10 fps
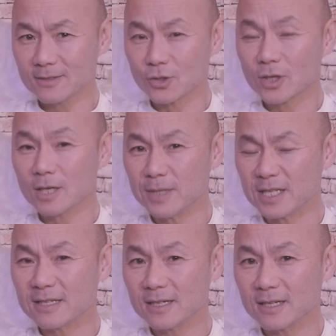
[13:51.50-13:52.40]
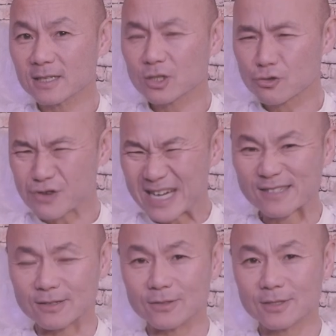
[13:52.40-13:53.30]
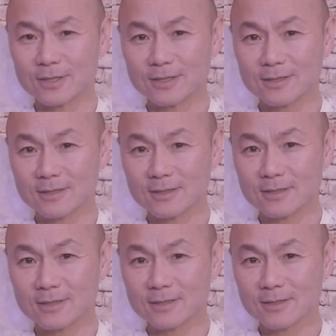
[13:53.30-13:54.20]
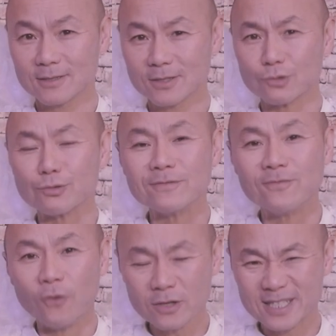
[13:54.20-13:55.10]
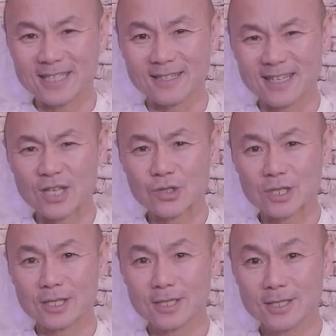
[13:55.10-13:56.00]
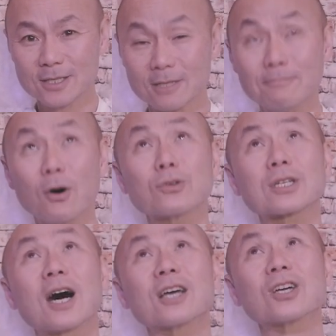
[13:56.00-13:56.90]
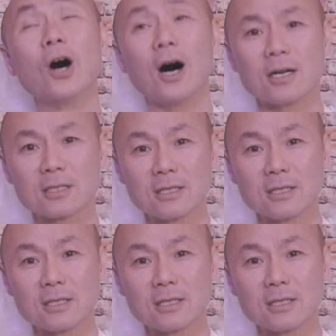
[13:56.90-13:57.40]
you committed a treason. You revolted against the Most High God.